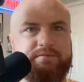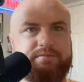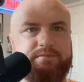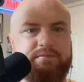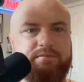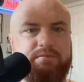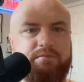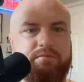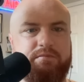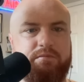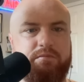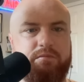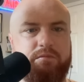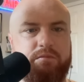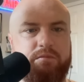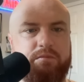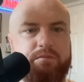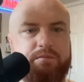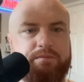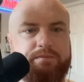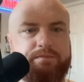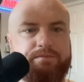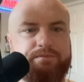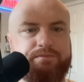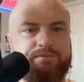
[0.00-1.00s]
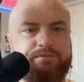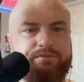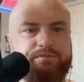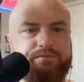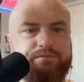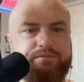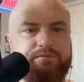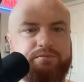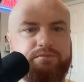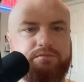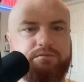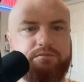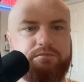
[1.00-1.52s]

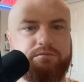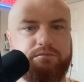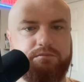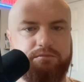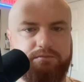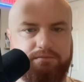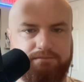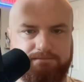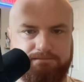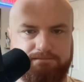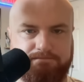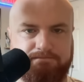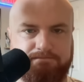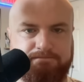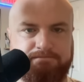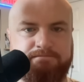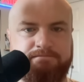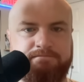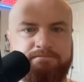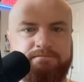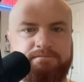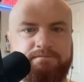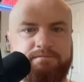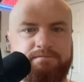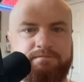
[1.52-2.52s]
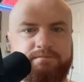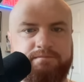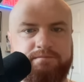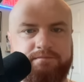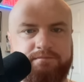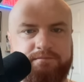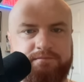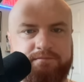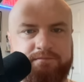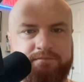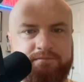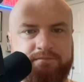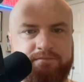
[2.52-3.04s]

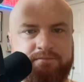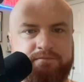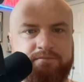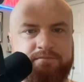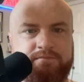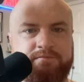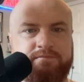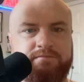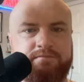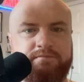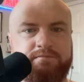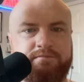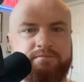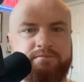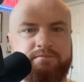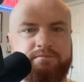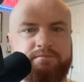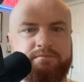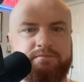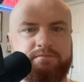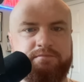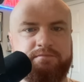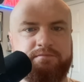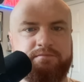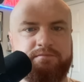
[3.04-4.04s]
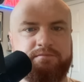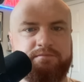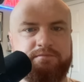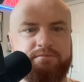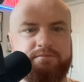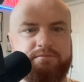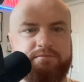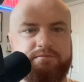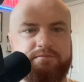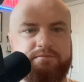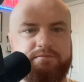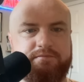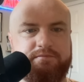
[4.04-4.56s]

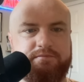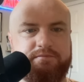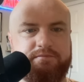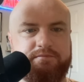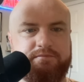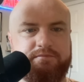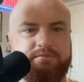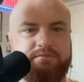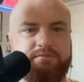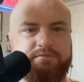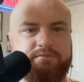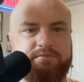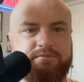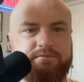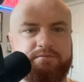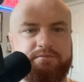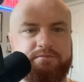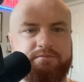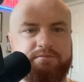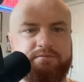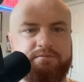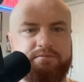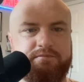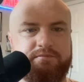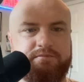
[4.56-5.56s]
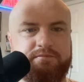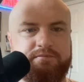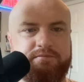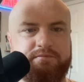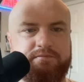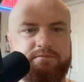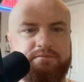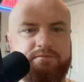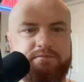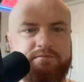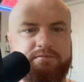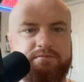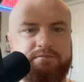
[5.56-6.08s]

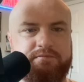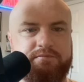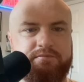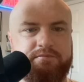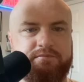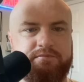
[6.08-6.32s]
[no speech]